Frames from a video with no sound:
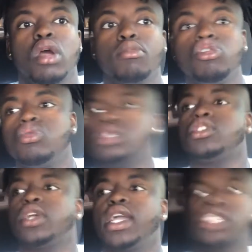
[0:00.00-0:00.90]
I'm
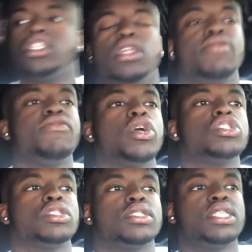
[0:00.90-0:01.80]
losing traction in
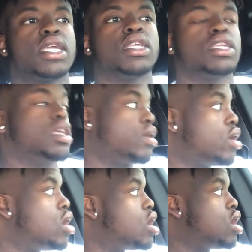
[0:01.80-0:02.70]
first and second gear.
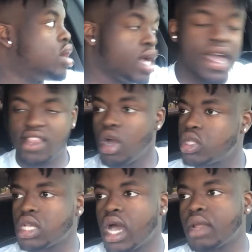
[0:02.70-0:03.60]
I
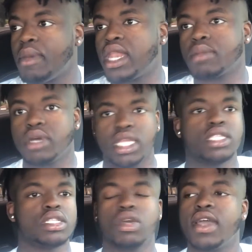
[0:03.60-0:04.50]
know it's automatic, but
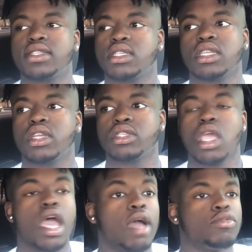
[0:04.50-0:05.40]
it still has the gears.
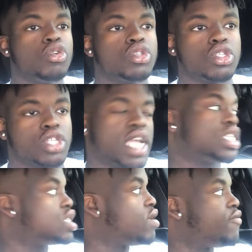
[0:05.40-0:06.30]
I'm losing
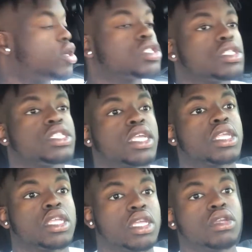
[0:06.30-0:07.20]
traction in first and
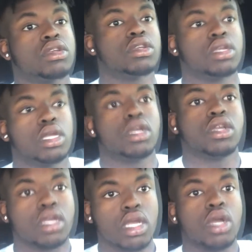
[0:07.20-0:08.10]
second gear,
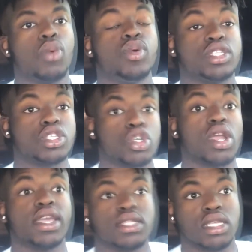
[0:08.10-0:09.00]
which is
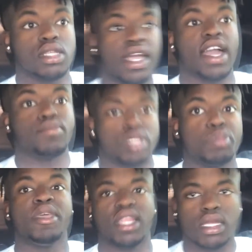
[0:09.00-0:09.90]
crazy. Like, I'm
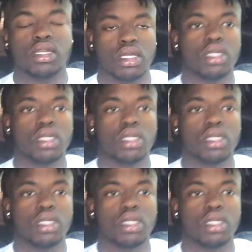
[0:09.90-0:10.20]
spinning.